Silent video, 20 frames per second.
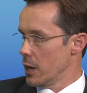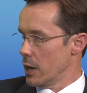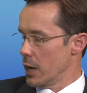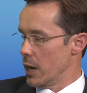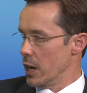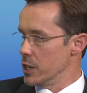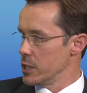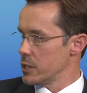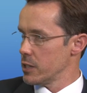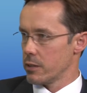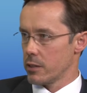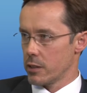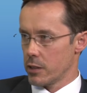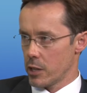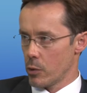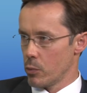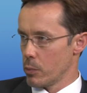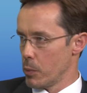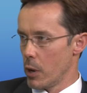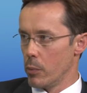And
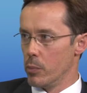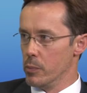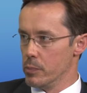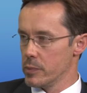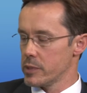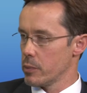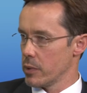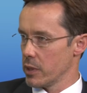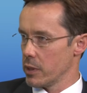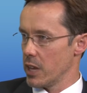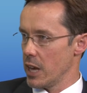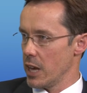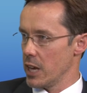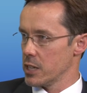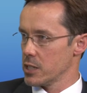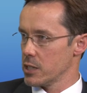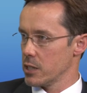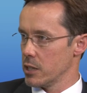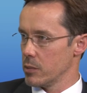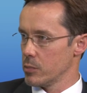there were problems with
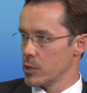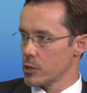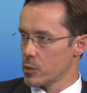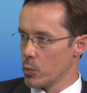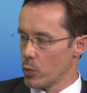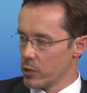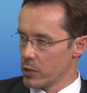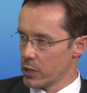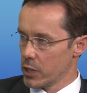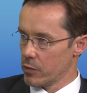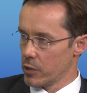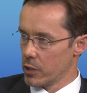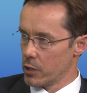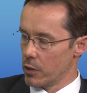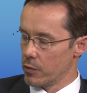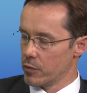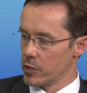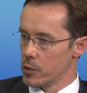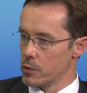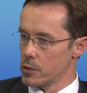that. And I'm just wondering if you've
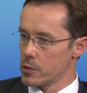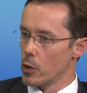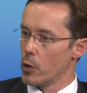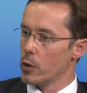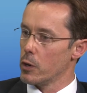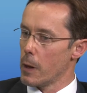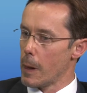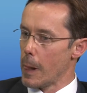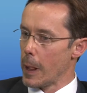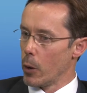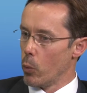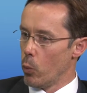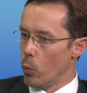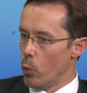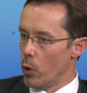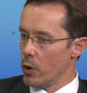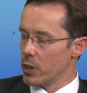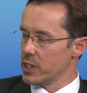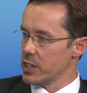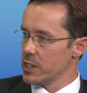got views on
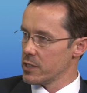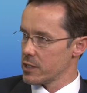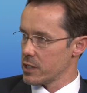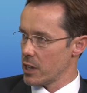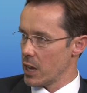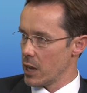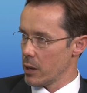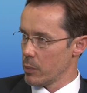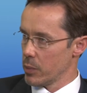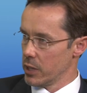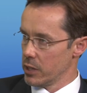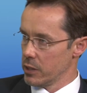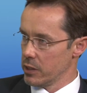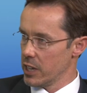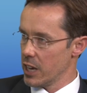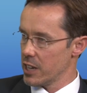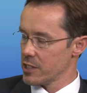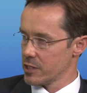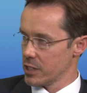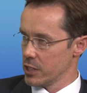what needs to happen in the
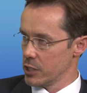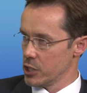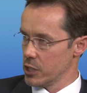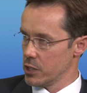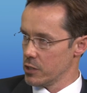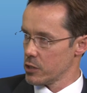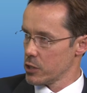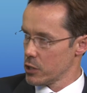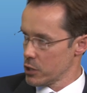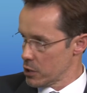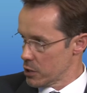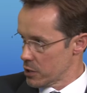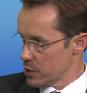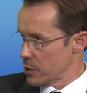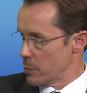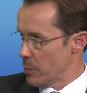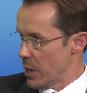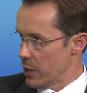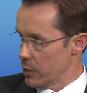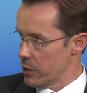SDGs to
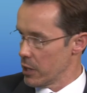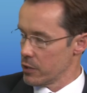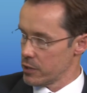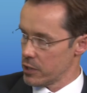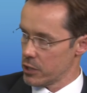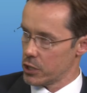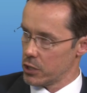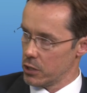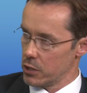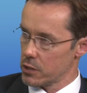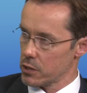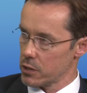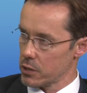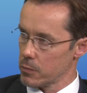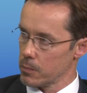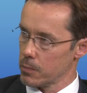surmount those issues.